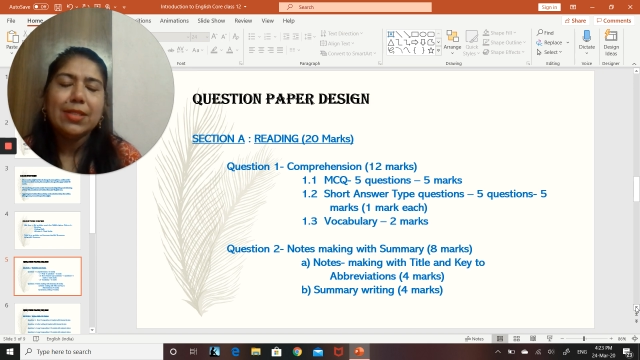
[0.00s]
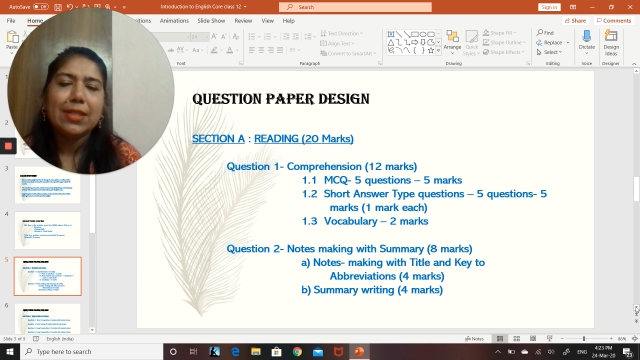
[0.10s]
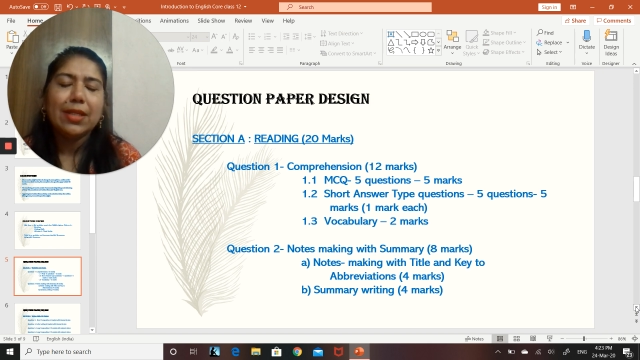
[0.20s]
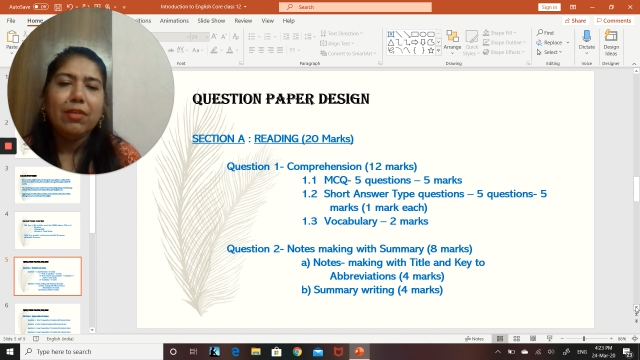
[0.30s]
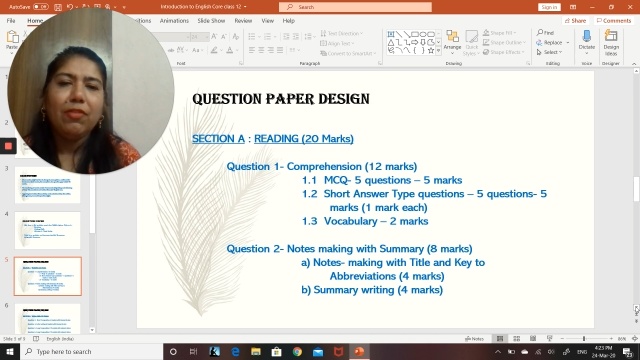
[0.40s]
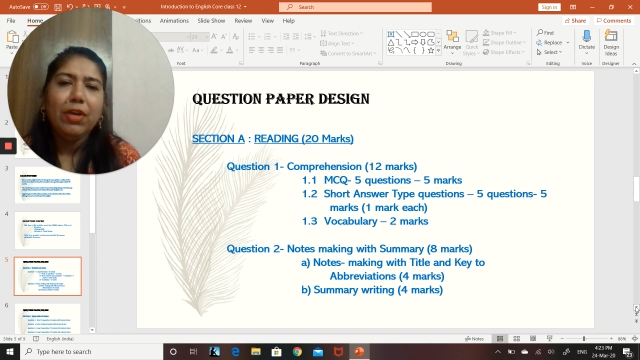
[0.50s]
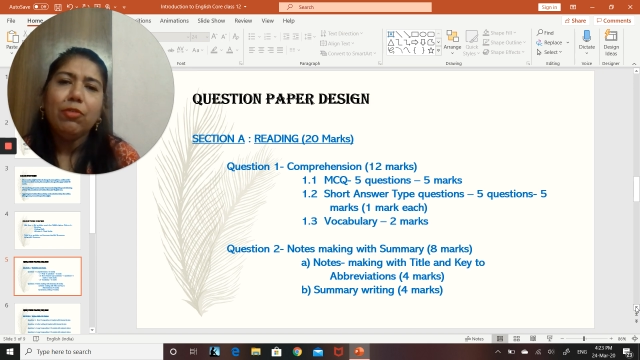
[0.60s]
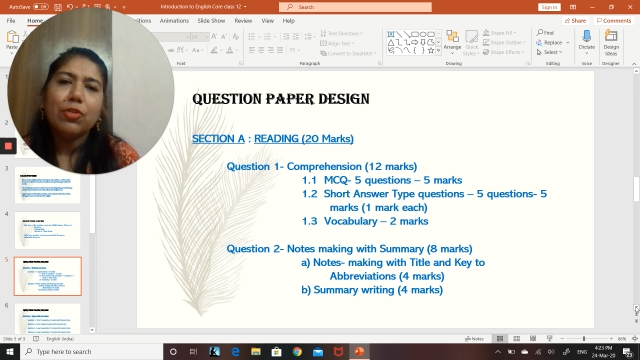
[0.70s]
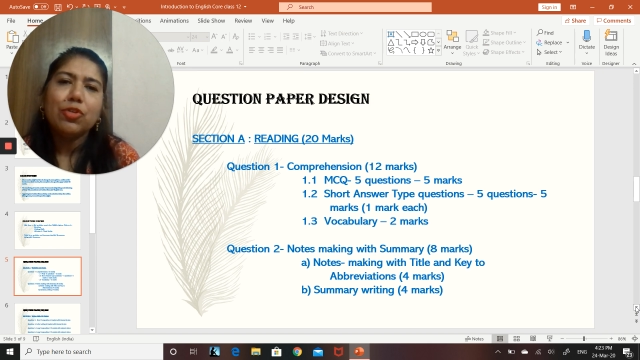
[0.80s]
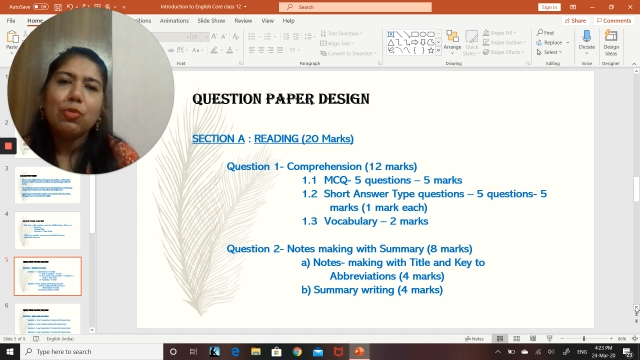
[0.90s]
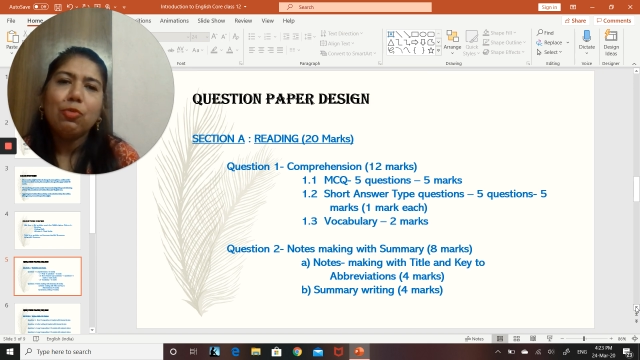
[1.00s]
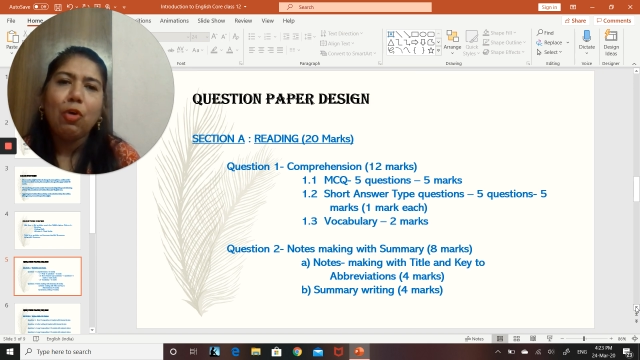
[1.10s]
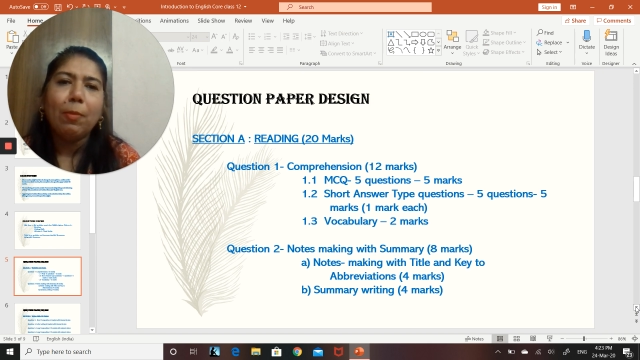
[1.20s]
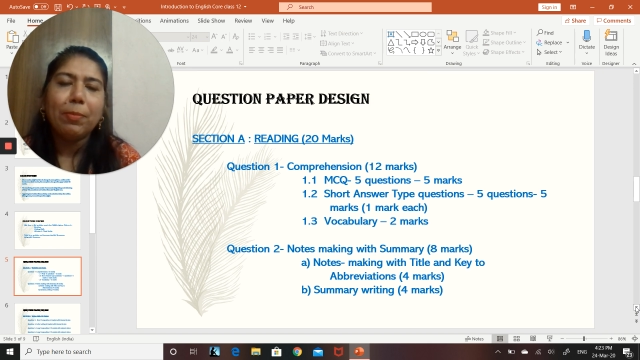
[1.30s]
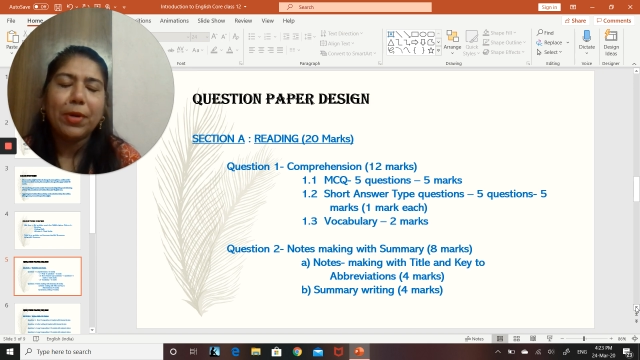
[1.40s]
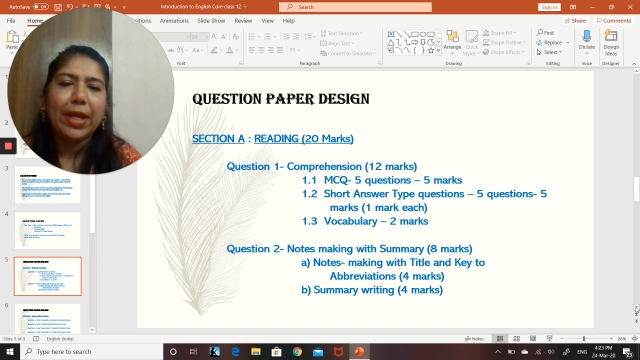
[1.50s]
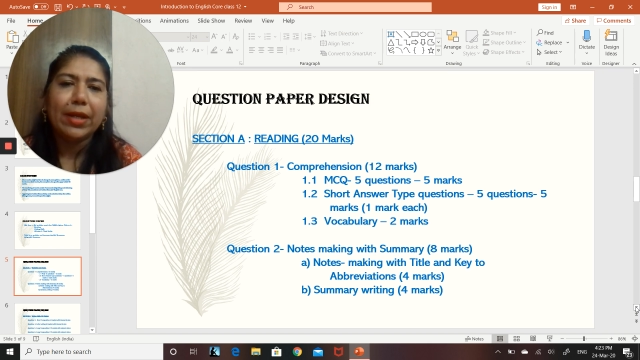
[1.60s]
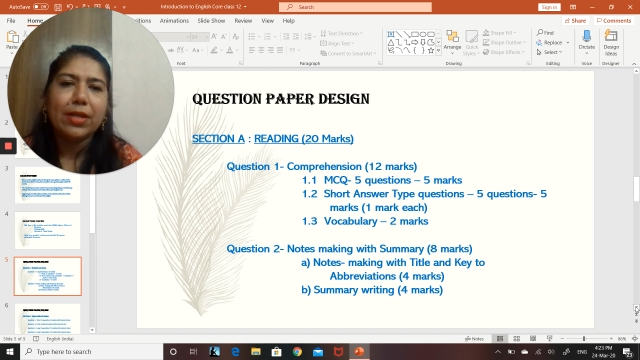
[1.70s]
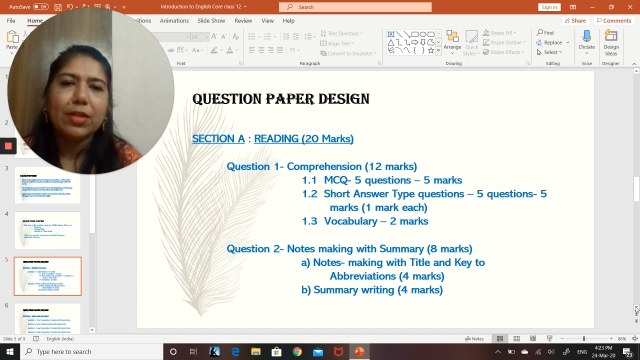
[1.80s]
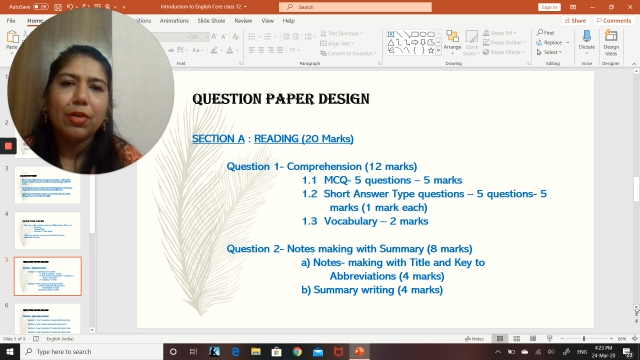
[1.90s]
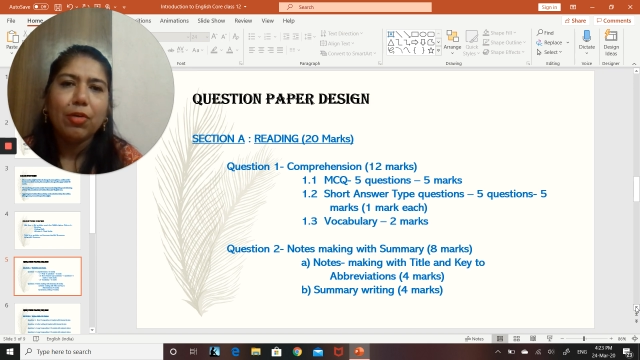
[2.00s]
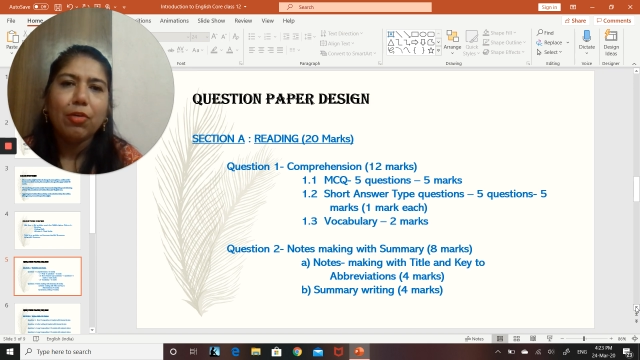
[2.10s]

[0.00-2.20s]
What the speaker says: is given to comprehend.